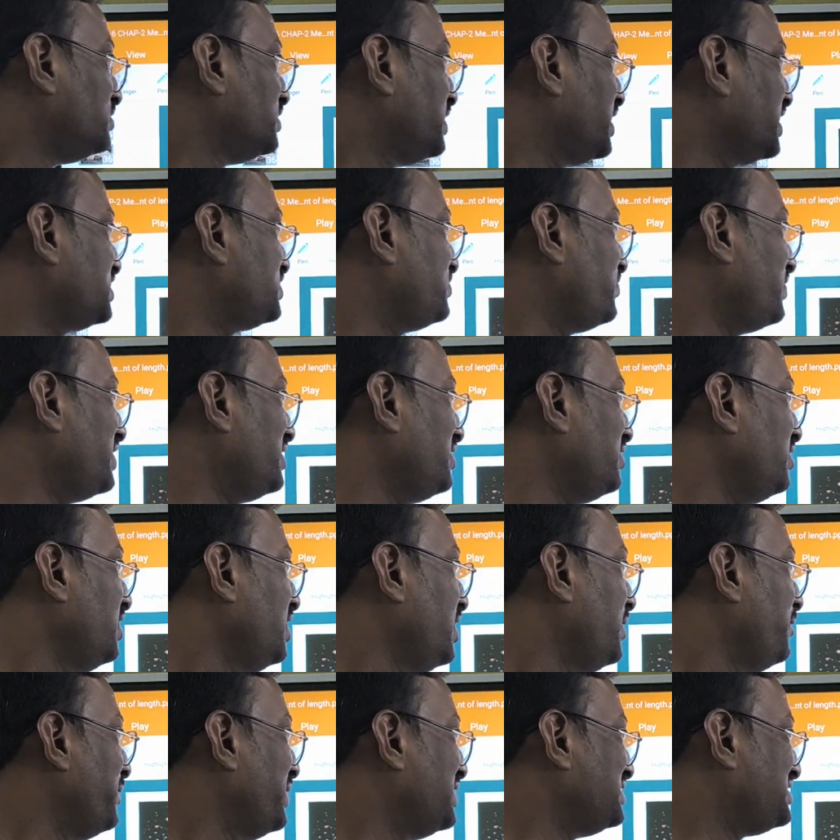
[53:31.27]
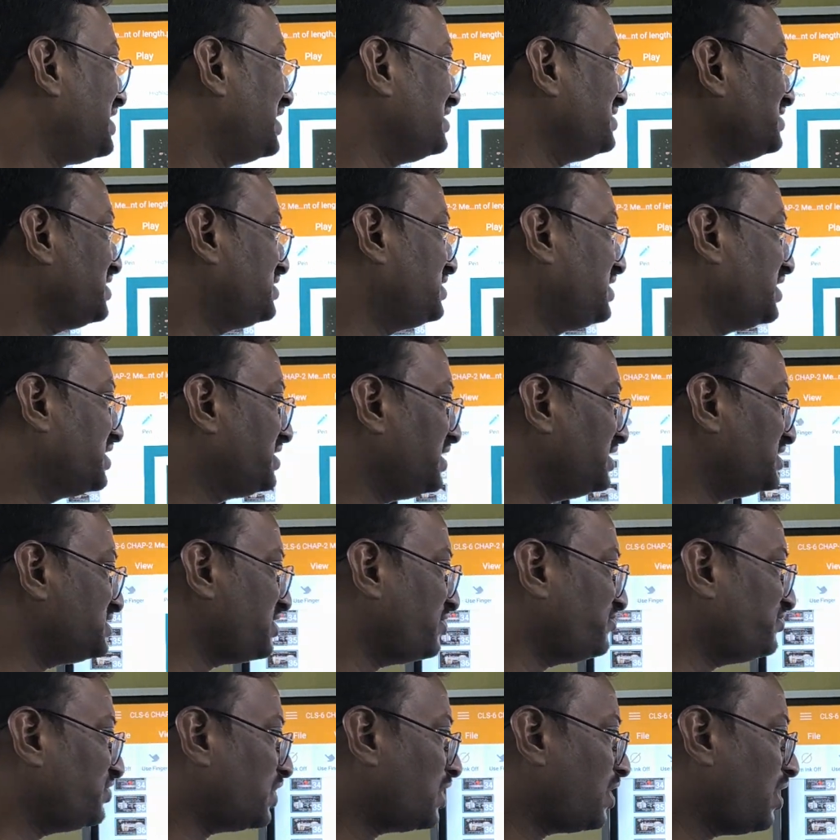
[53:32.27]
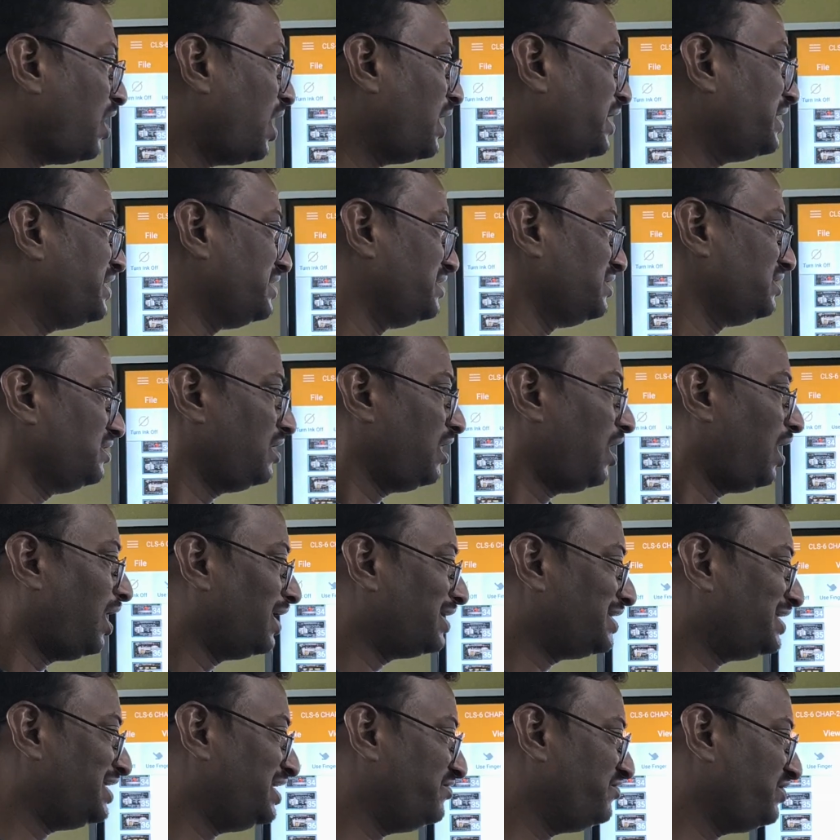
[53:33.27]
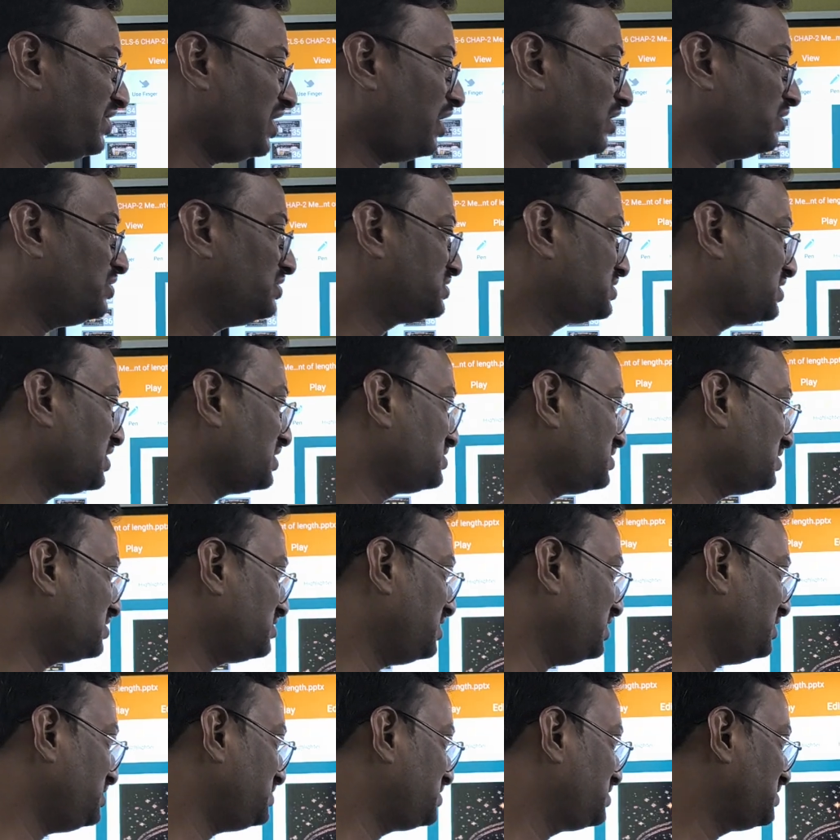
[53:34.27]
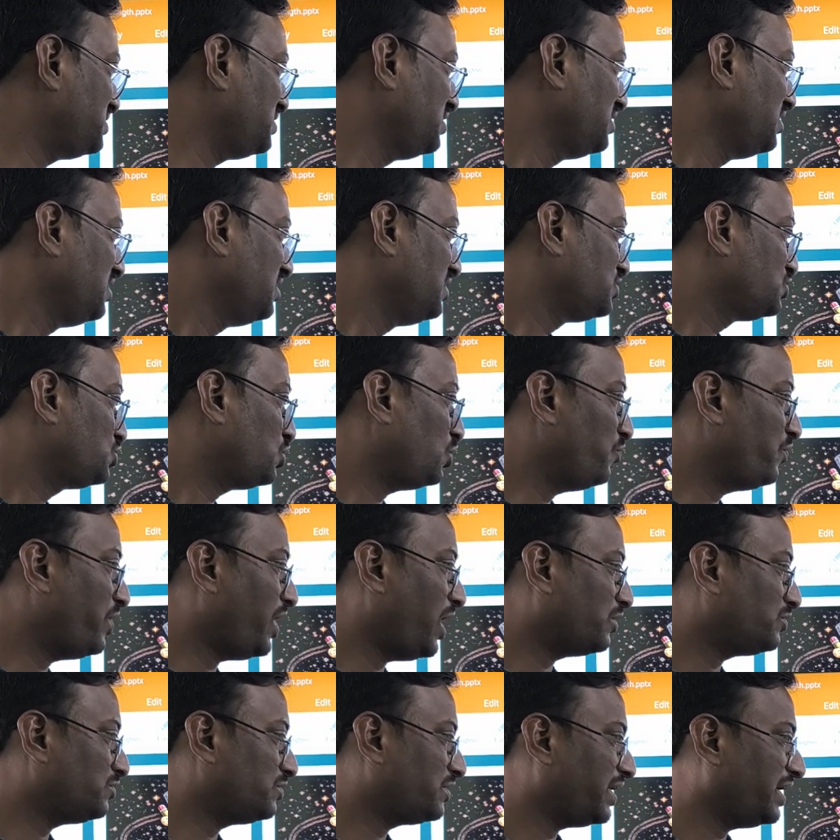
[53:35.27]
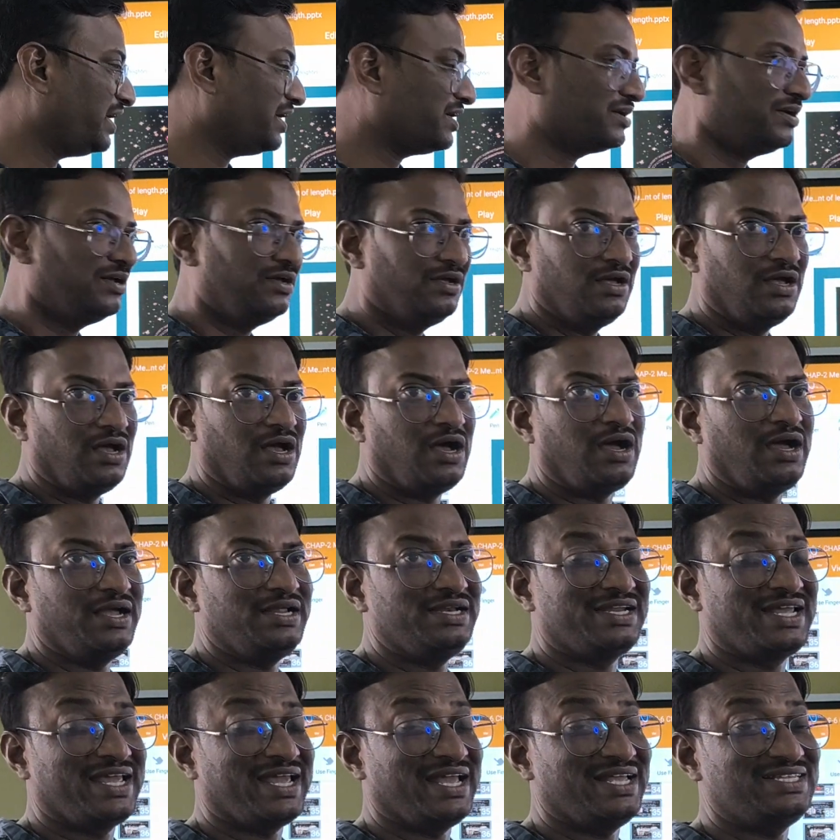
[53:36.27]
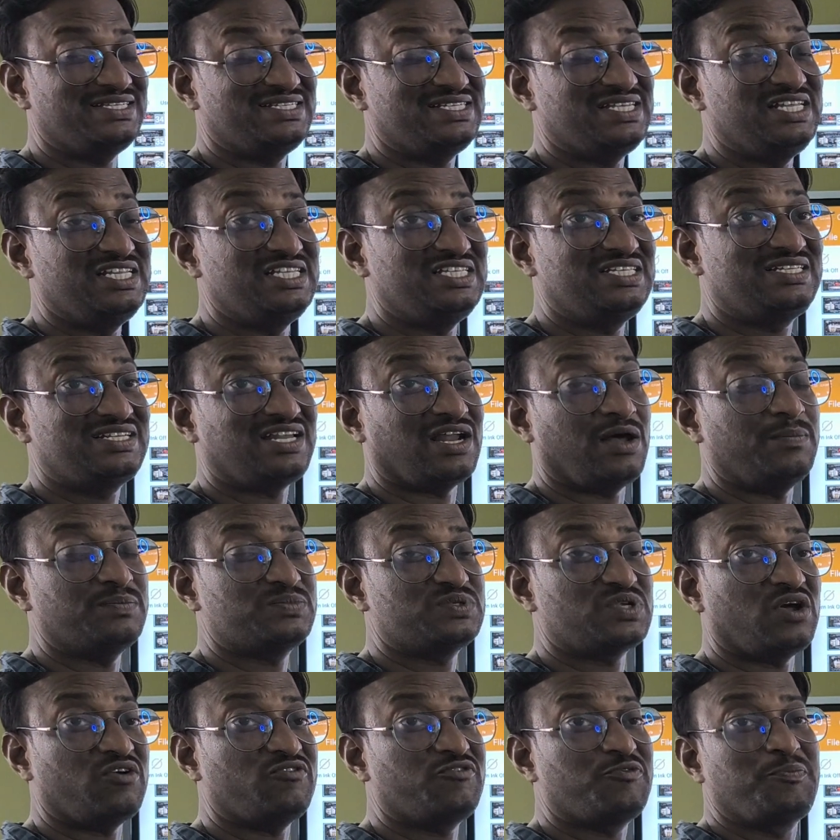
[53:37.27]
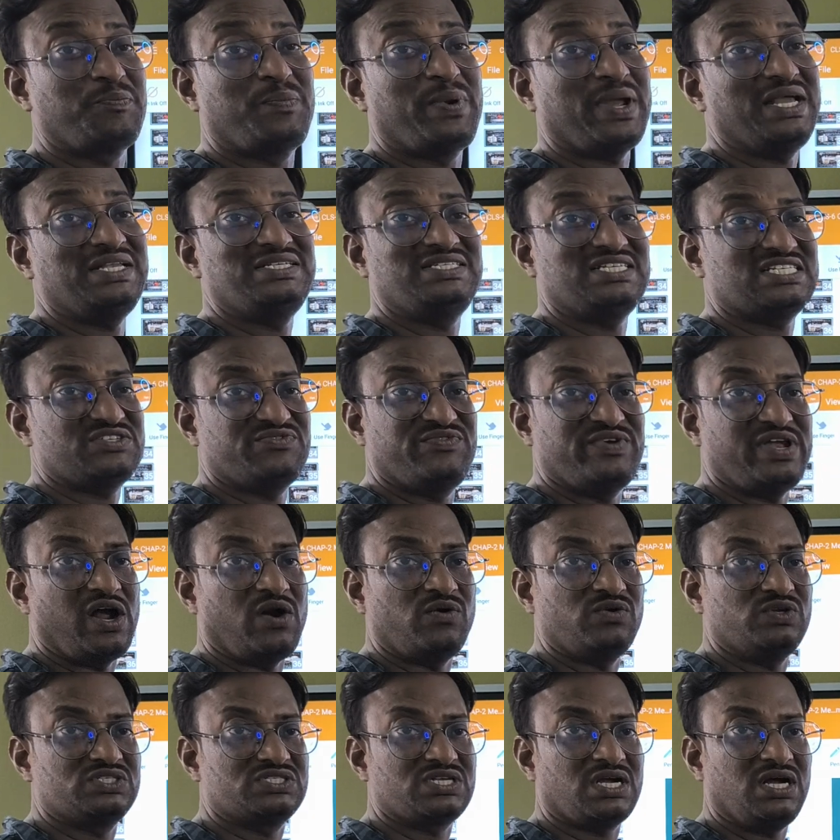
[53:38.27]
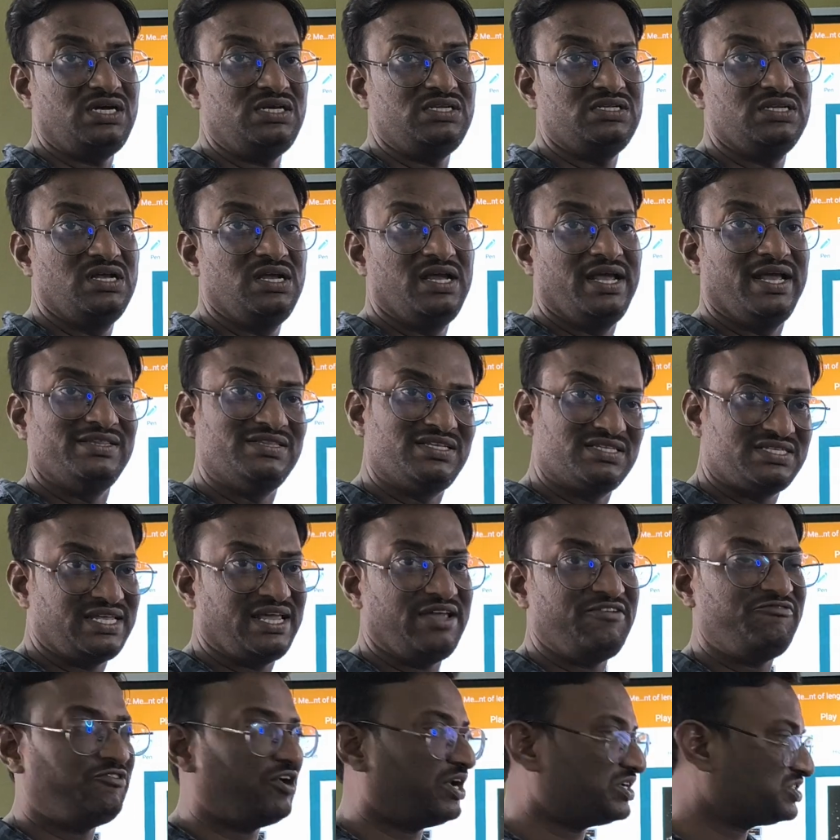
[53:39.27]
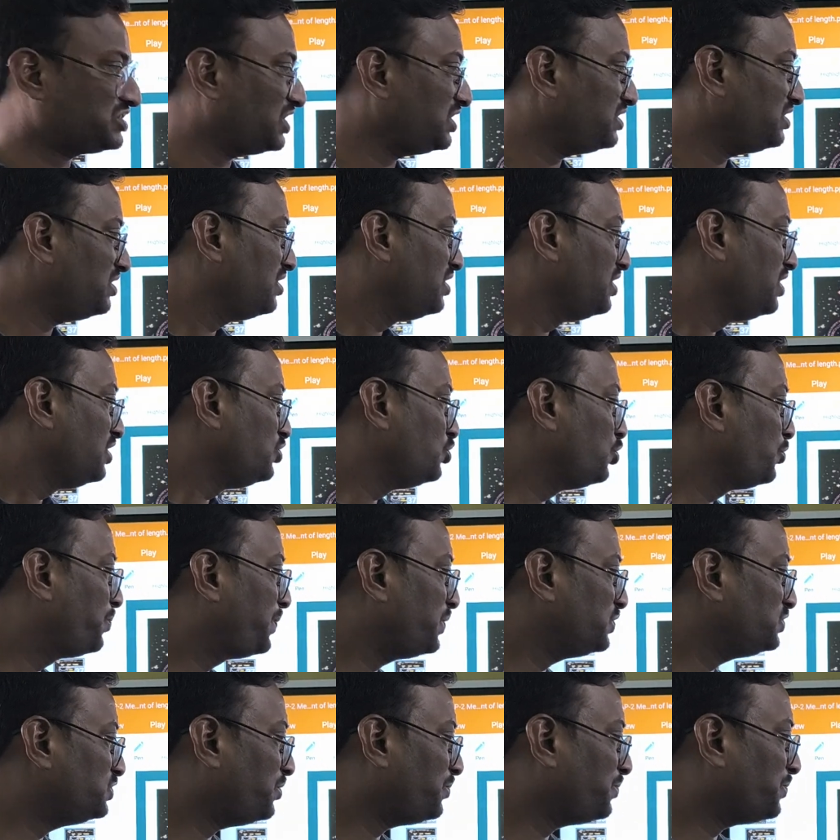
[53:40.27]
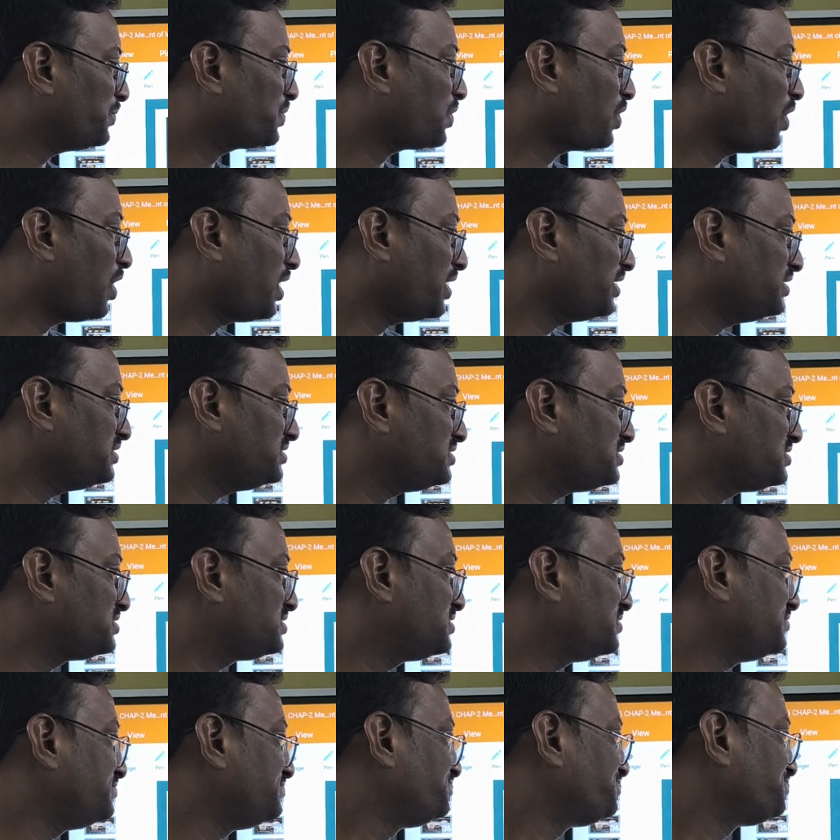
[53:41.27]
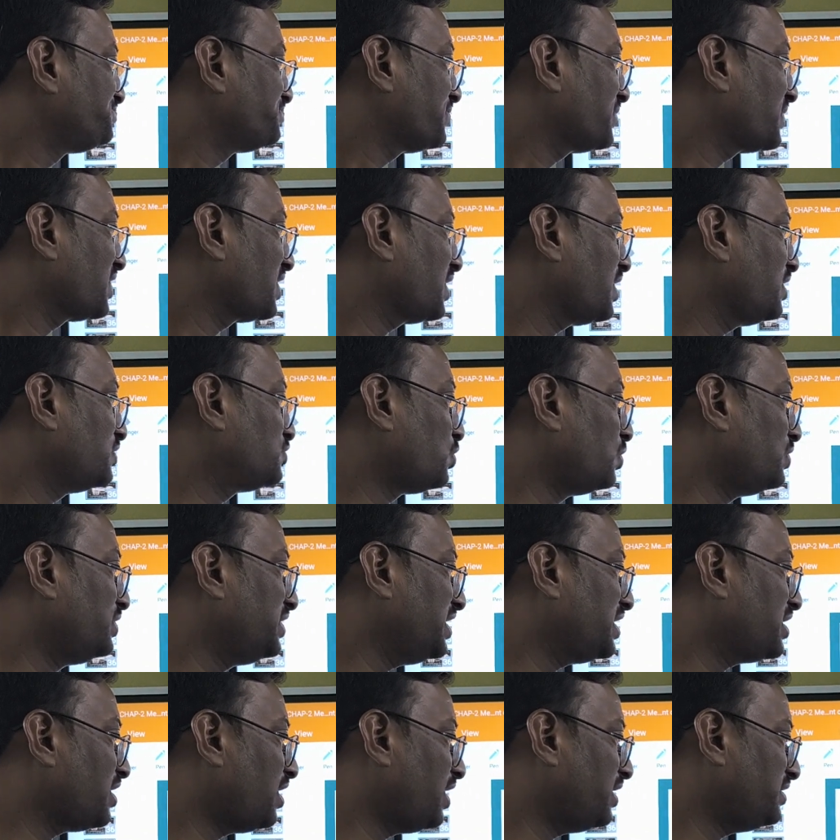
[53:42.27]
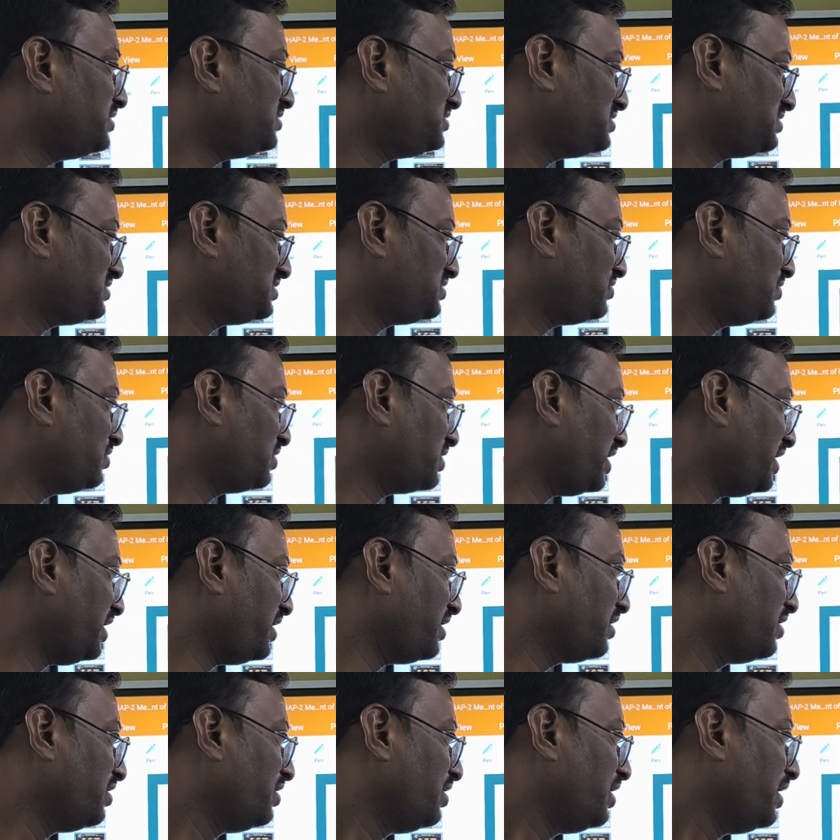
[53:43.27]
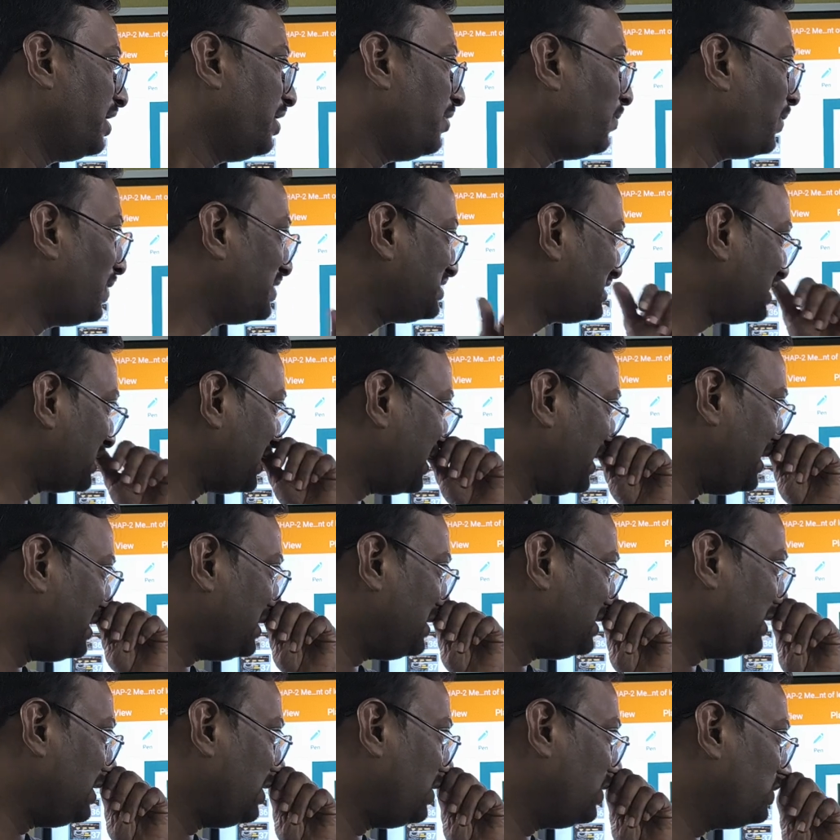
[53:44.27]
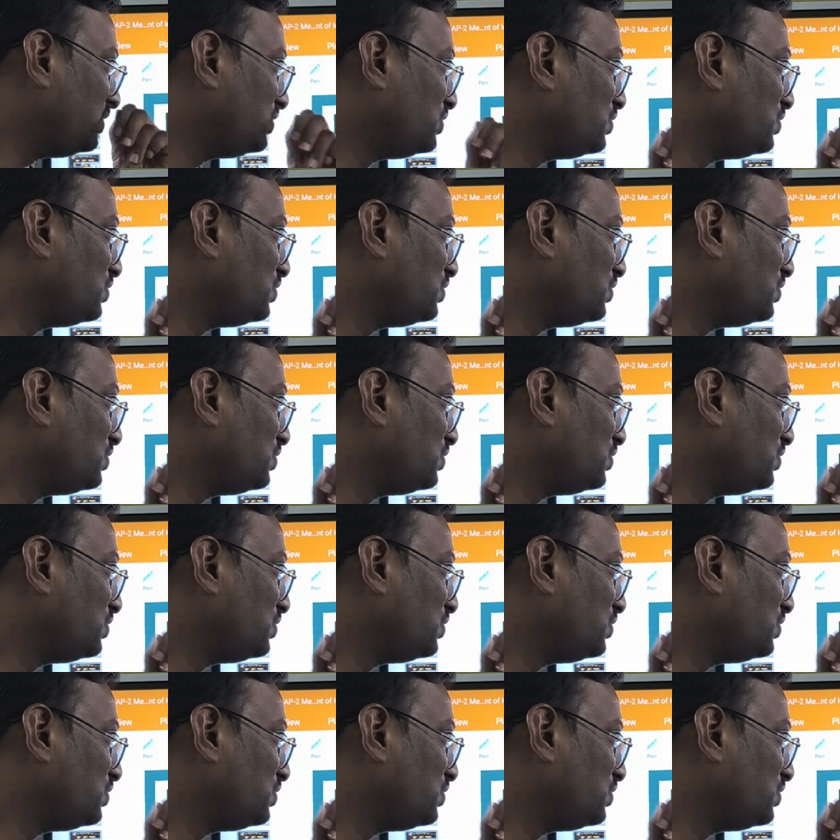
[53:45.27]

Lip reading: Next one, measuring the thickness of the coin. Already we have discussed this. So we have to take in terms of pages we have discussed. In the same fashion, you put the coins, 20 coins. Okay. Once again,